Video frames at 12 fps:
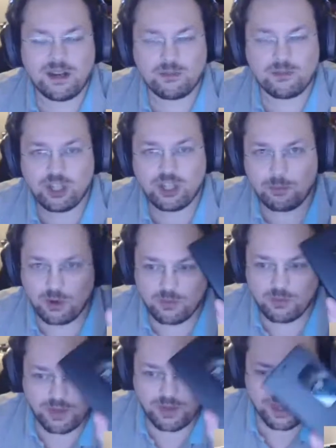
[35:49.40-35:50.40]
jump
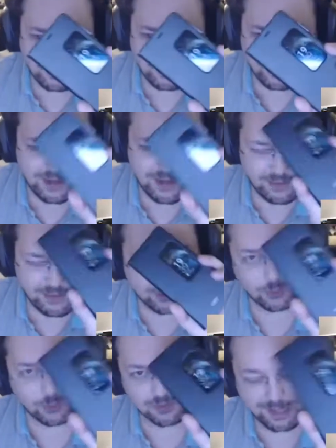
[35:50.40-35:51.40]
over this if
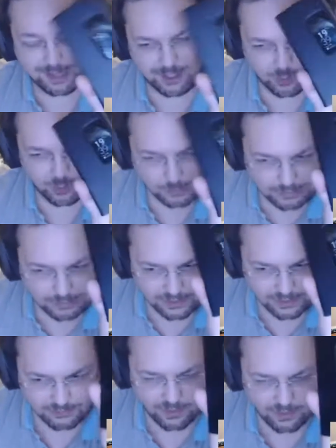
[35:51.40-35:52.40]
this was my
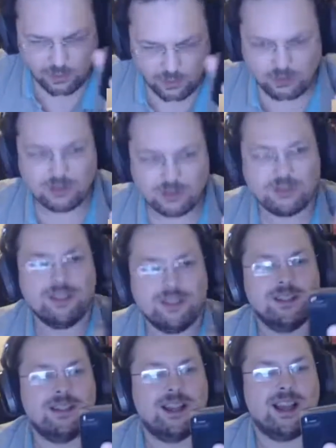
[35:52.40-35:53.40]
only phone?
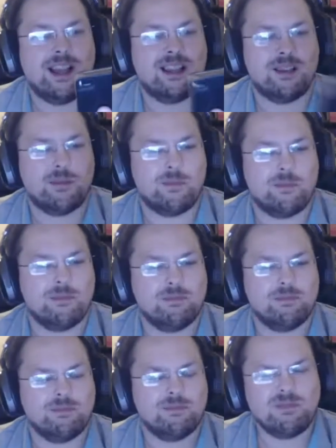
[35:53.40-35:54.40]

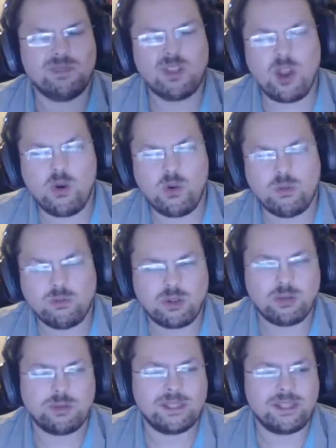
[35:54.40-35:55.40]
No,
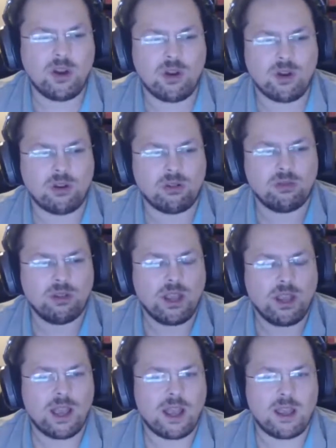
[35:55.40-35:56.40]
probably not.
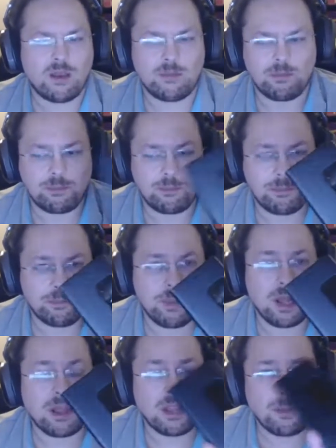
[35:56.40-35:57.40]

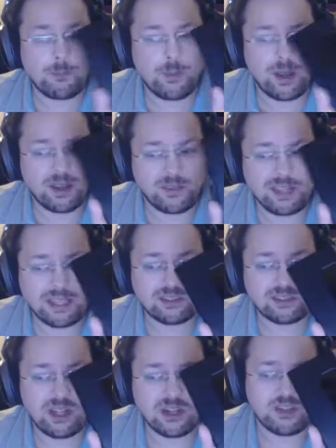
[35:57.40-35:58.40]
But I think
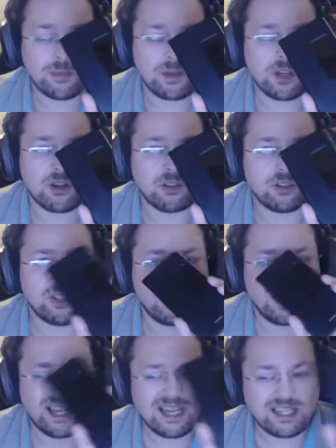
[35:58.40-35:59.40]
that's largely because
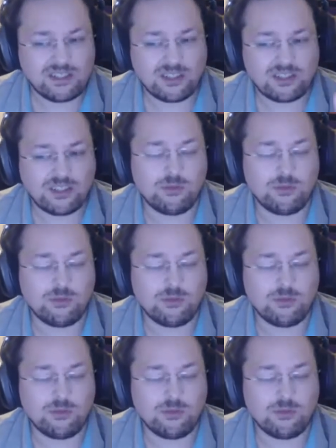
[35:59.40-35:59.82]
I actually still